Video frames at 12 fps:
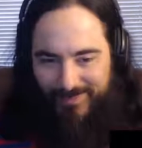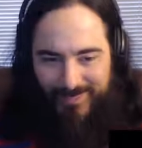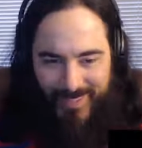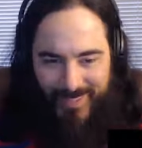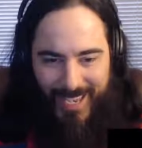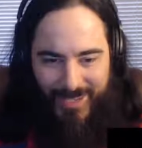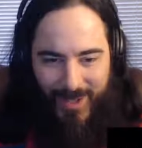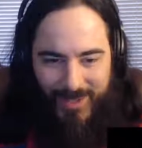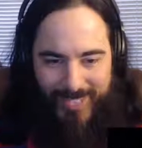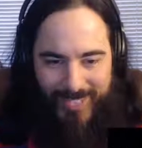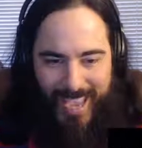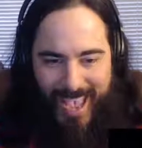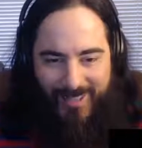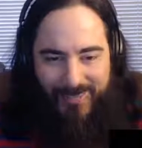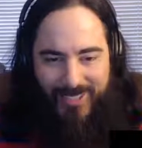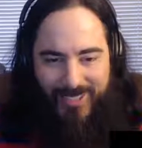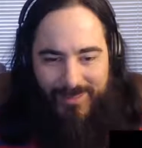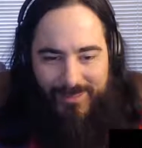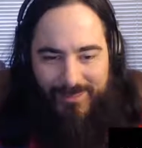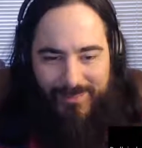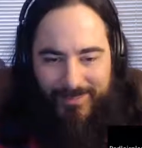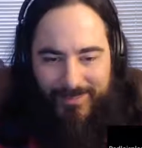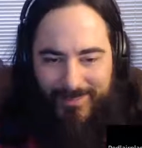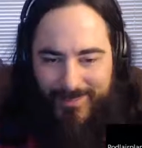as long as they have some
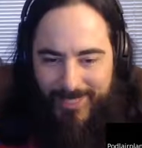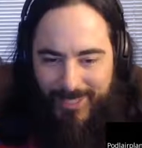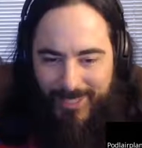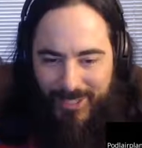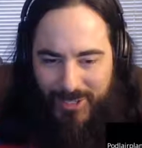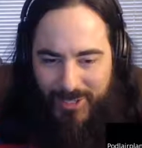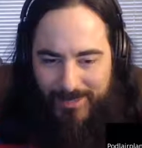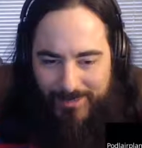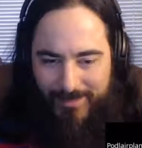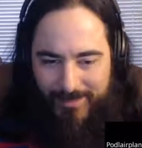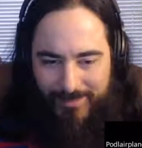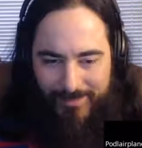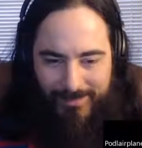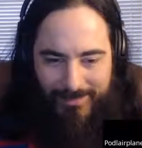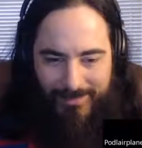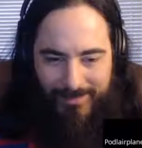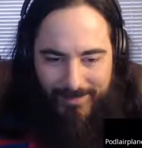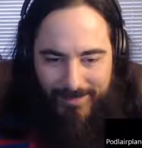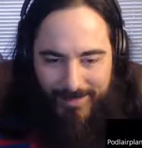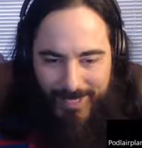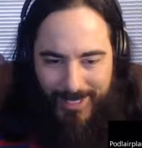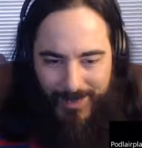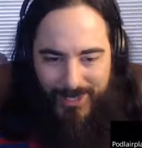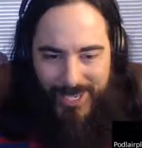good,
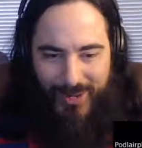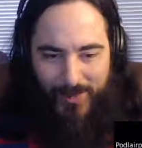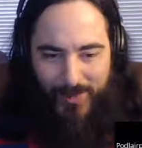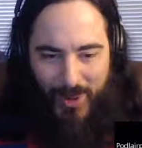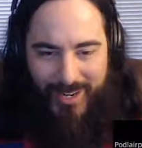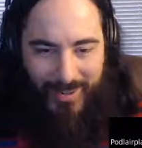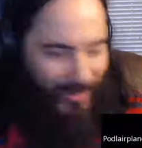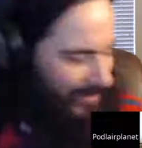secret work ethic.